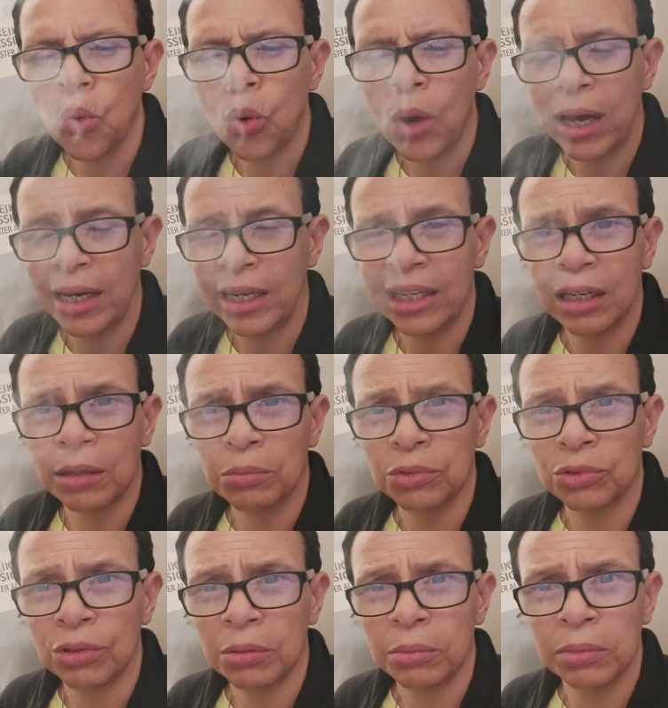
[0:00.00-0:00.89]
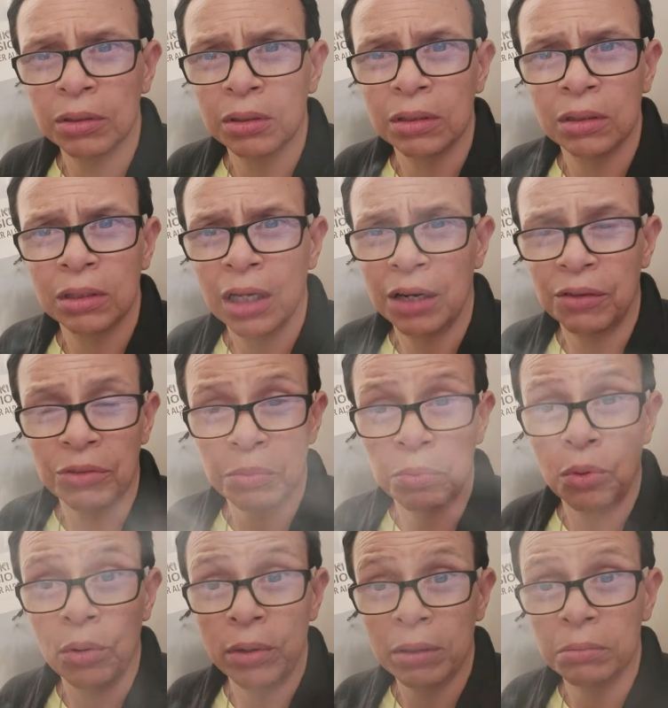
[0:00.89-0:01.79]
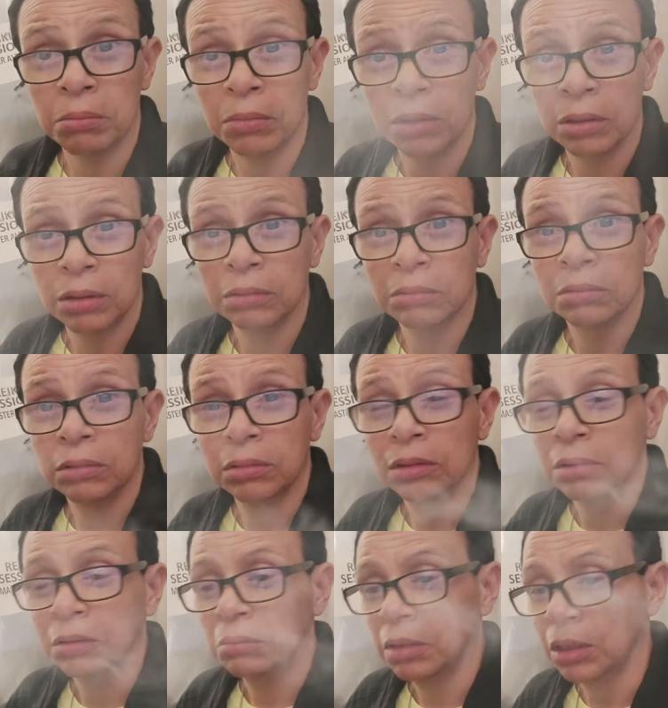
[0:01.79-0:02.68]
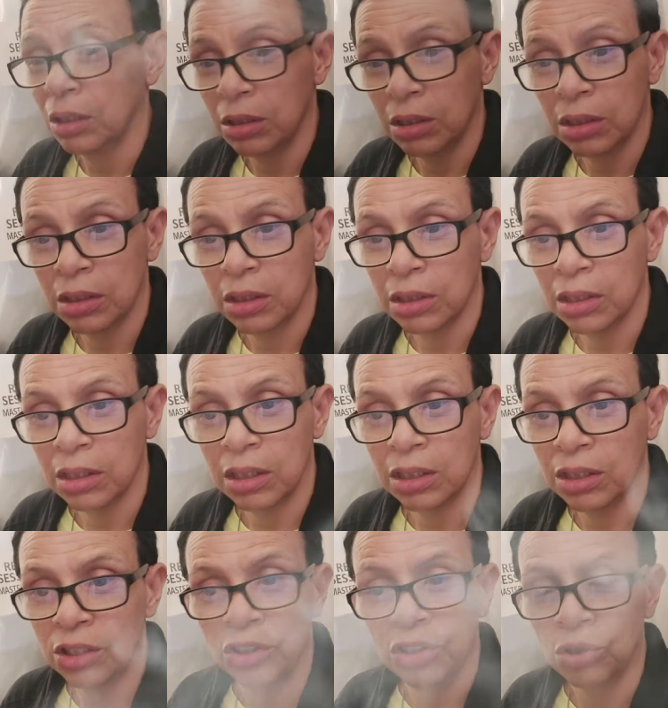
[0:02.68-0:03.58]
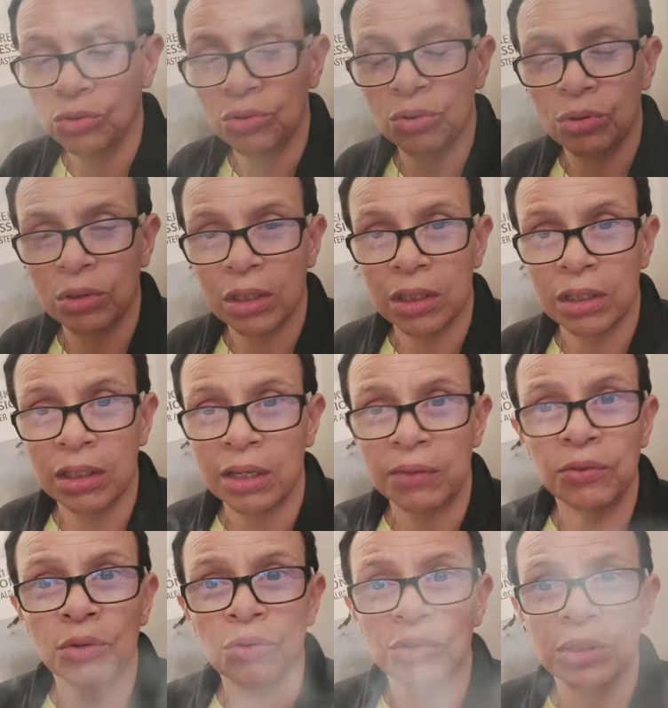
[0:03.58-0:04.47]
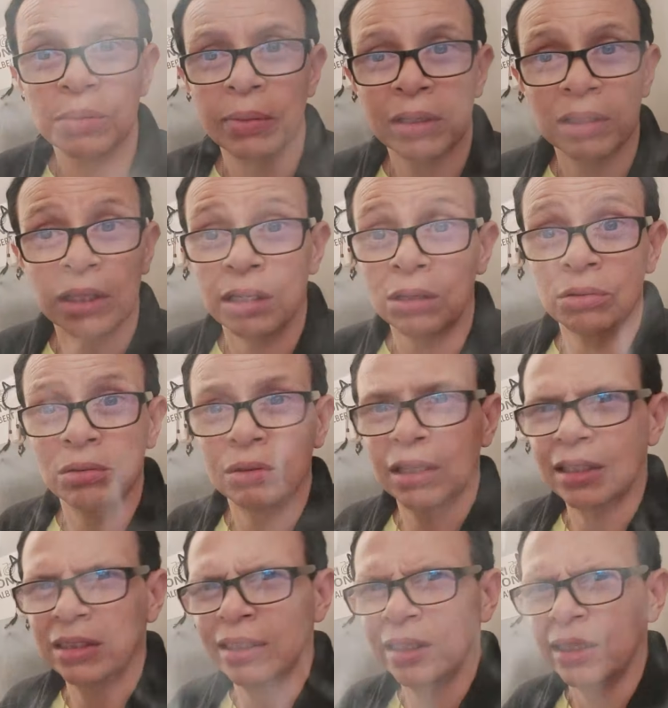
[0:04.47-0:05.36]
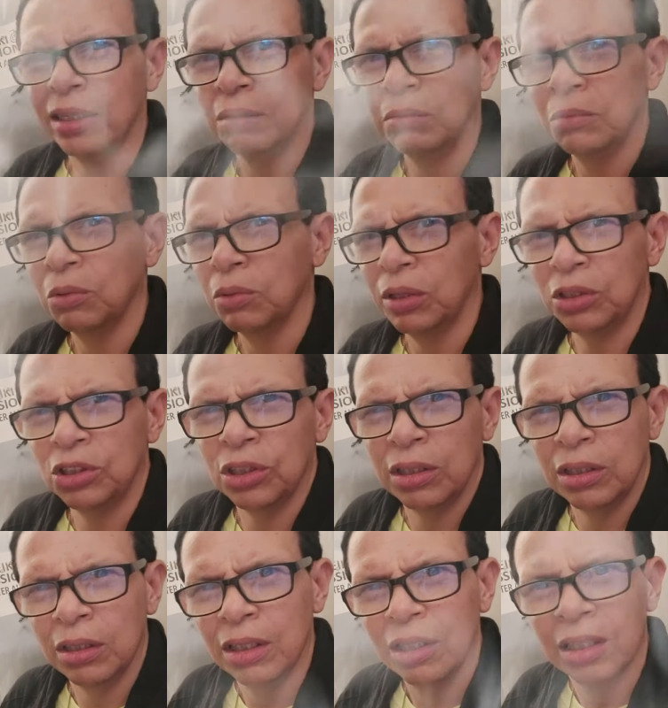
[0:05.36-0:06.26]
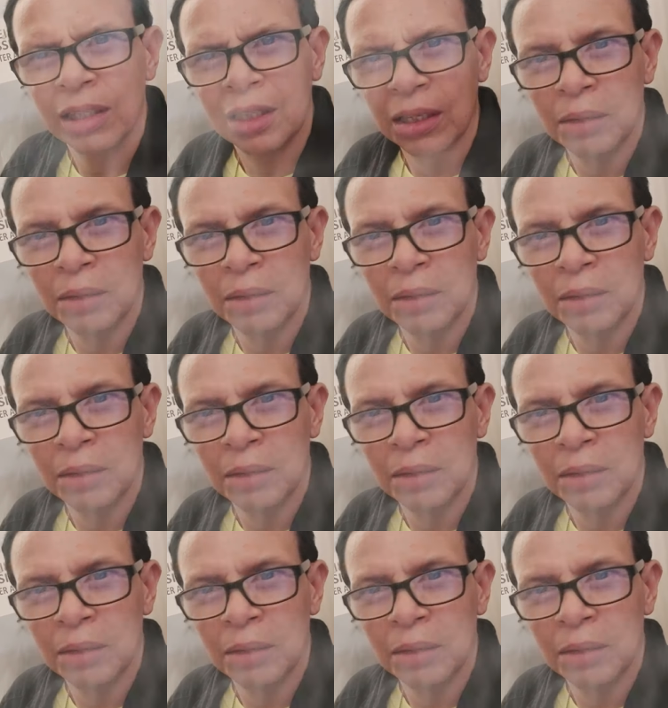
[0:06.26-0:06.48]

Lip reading: I didn't get him in trouble. I'd report him because you don't do that. You have no respect. I don't do that to him. Why shouldn't I?